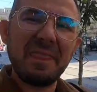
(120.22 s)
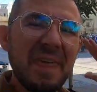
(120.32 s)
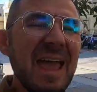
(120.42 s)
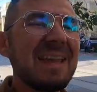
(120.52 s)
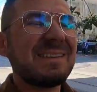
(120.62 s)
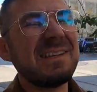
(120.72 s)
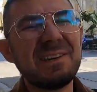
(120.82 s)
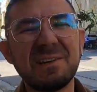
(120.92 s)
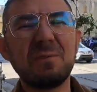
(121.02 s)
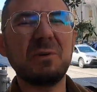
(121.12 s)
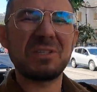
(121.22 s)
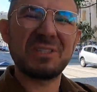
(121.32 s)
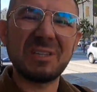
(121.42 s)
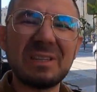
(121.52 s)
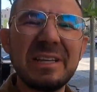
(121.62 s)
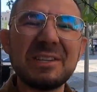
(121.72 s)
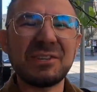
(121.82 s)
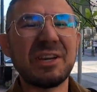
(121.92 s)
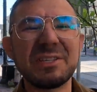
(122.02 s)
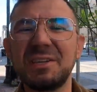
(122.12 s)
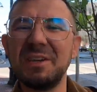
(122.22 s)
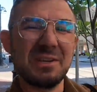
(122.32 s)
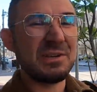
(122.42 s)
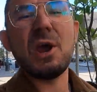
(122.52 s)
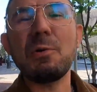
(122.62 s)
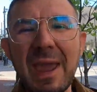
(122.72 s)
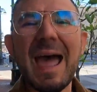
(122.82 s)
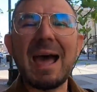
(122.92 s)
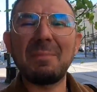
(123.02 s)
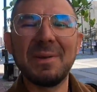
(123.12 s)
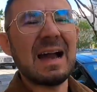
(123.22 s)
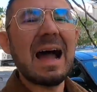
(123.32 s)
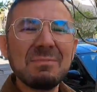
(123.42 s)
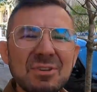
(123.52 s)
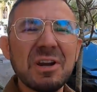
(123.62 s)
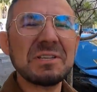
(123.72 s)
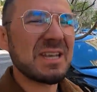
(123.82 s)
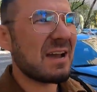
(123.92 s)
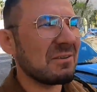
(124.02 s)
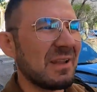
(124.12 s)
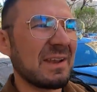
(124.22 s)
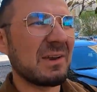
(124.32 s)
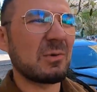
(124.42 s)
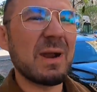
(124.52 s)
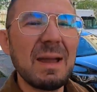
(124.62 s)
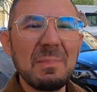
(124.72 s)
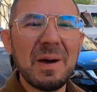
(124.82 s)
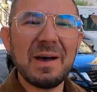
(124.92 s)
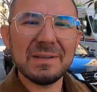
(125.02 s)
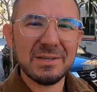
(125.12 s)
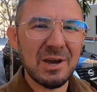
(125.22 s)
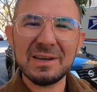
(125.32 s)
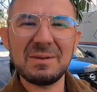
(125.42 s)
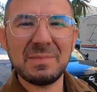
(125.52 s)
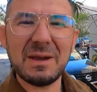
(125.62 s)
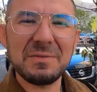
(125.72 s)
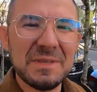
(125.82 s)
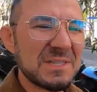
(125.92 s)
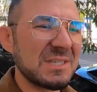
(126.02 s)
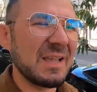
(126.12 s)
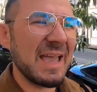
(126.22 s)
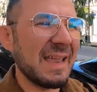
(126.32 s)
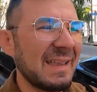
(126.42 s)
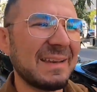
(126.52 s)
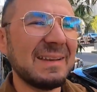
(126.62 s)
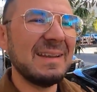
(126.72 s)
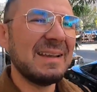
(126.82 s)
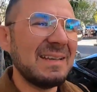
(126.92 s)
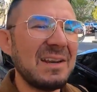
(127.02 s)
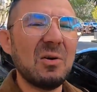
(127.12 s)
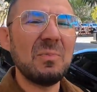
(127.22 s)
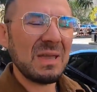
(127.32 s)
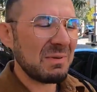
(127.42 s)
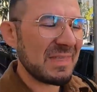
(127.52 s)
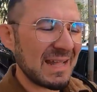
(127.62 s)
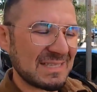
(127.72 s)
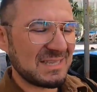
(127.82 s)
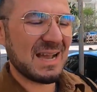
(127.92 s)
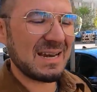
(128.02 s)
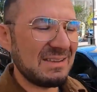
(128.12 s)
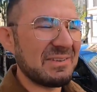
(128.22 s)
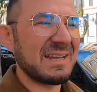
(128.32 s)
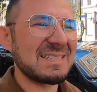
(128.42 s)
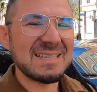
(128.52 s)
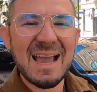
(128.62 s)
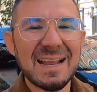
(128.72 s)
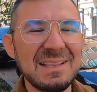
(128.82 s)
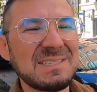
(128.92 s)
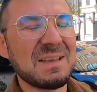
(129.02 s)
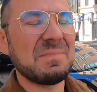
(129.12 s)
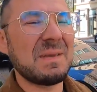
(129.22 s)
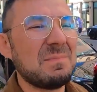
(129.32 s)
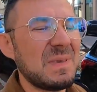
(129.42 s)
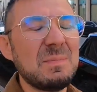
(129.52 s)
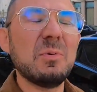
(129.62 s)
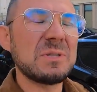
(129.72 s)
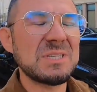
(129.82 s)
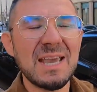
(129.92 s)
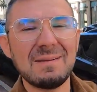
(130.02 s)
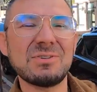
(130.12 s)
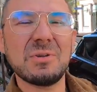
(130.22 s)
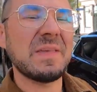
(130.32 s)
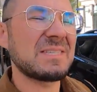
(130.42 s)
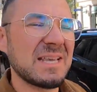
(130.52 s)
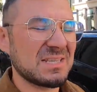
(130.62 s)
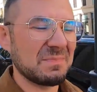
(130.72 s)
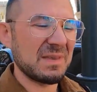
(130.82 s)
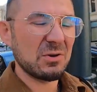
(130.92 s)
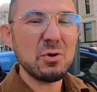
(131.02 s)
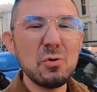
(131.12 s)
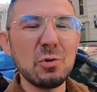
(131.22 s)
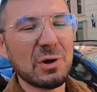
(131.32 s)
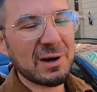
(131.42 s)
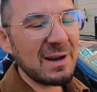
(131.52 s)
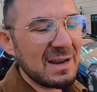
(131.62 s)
that dinner was delicious, no cap. I'm sure I sound like a grandpa talking about this slang, and maybe that's not even exactly something people would say. I'm sure they'd say something cooler.